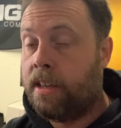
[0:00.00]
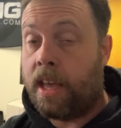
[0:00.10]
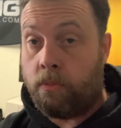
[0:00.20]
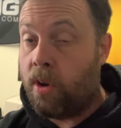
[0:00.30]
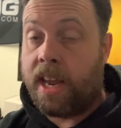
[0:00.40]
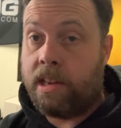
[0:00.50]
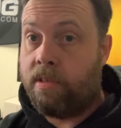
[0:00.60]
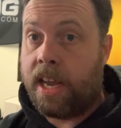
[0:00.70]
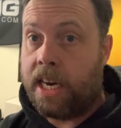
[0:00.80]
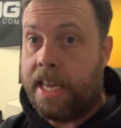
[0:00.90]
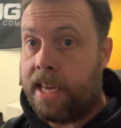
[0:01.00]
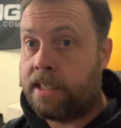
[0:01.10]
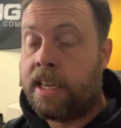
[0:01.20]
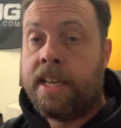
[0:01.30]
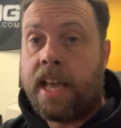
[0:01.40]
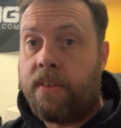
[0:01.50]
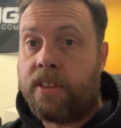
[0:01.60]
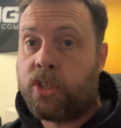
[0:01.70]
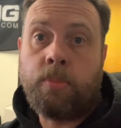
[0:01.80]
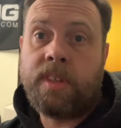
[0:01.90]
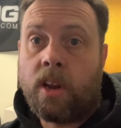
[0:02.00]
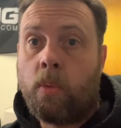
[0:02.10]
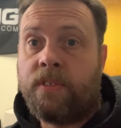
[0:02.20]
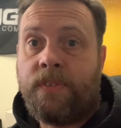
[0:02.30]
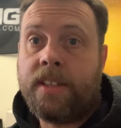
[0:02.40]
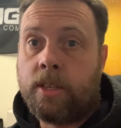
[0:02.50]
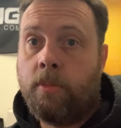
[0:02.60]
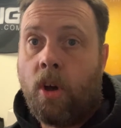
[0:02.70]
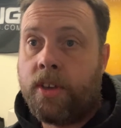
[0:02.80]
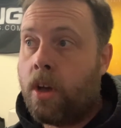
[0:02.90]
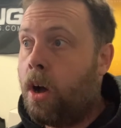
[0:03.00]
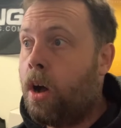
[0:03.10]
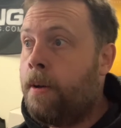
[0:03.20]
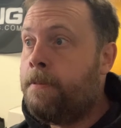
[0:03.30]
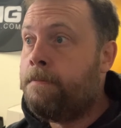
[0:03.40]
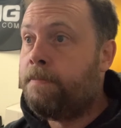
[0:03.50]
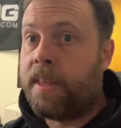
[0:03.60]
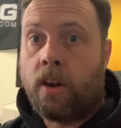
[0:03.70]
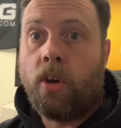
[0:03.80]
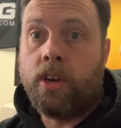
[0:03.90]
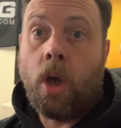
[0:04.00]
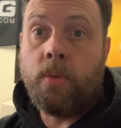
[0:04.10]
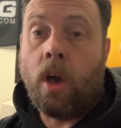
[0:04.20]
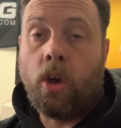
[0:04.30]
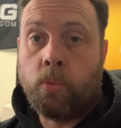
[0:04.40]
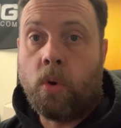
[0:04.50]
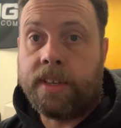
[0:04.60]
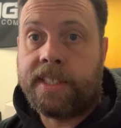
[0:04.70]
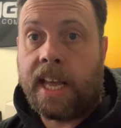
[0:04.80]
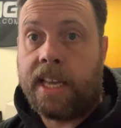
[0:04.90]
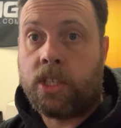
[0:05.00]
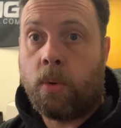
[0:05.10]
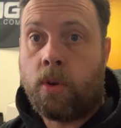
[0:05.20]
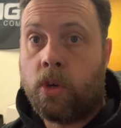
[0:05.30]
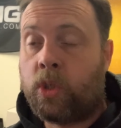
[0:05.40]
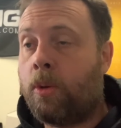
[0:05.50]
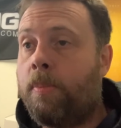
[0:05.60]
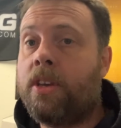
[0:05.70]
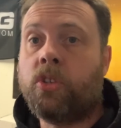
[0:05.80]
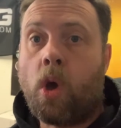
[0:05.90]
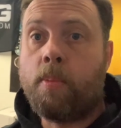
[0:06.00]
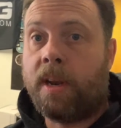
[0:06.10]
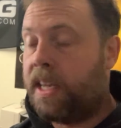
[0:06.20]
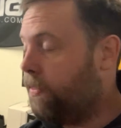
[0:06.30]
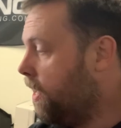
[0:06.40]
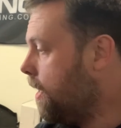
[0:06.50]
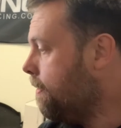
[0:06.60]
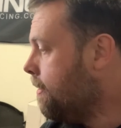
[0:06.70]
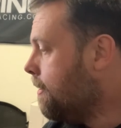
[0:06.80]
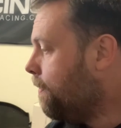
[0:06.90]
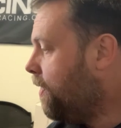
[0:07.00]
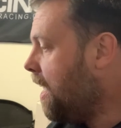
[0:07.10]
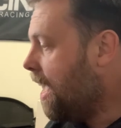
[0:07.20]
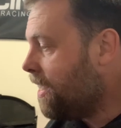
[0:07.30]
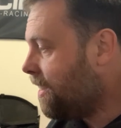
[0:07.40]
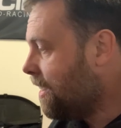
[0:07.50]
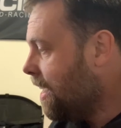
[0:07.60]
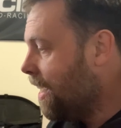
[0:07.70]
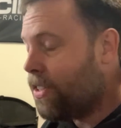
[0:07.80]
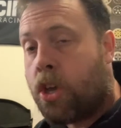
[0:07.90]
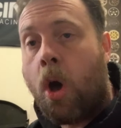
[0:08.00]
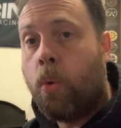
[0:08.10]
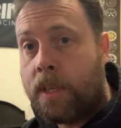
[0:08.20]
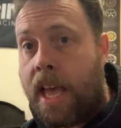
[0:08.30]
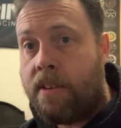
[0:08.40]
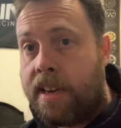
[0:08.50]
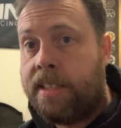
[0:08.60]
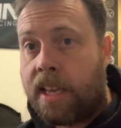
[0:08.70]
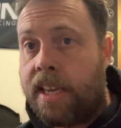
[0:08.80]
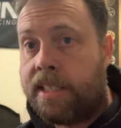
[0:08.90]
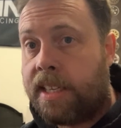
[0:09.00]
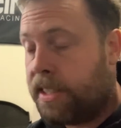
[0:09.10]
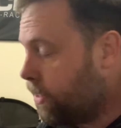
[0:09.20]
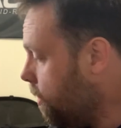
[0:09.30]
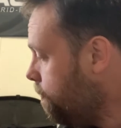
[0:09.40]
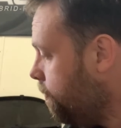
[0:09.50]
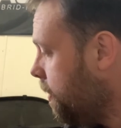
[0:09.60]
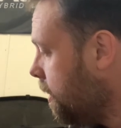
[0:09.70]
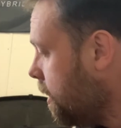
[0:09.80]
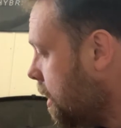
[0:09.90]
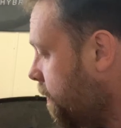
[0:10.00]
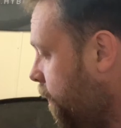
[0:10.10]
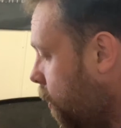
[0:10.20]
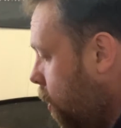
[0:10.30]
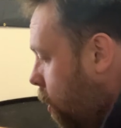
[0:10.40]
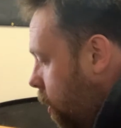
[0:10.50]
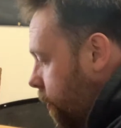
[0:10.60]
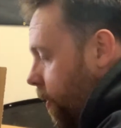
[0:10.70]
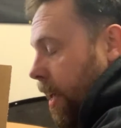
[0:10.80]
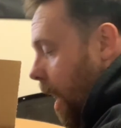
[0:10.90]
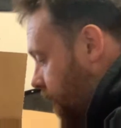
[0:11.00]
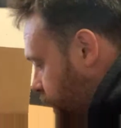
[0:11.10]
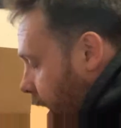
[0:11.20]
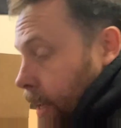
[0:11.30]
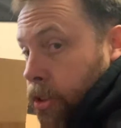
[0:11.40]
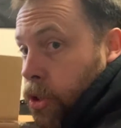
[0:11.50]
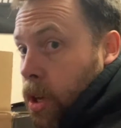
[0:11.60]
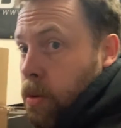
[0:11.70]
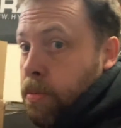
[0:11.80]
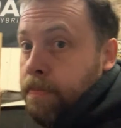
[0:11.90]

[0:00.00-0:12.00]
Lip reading: It really, really is. If it's something I would fit to my car, then I know that I'd want to sell it to a customer because I believe in it. This is a cold air intake system for the Fn2.